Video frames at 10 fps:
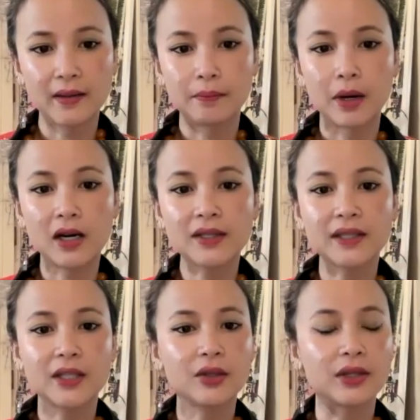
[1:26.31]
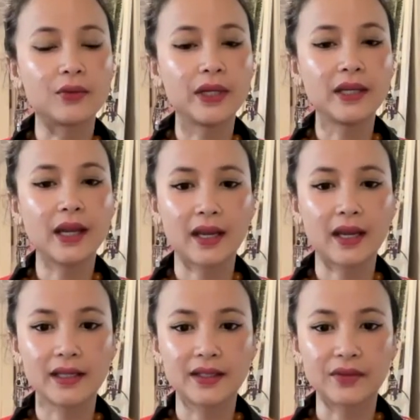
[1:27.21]
boxed into the green
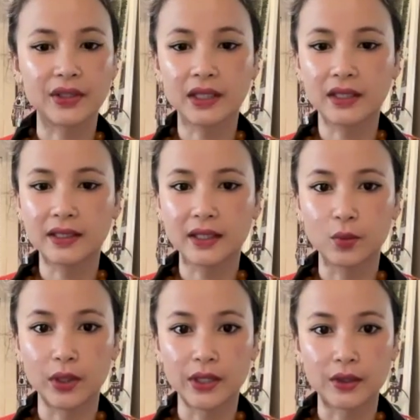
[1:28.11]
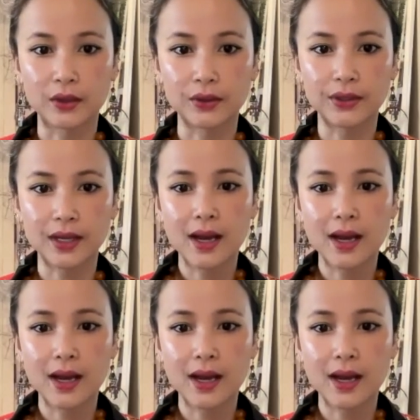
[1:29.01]
haze of the tinted windows,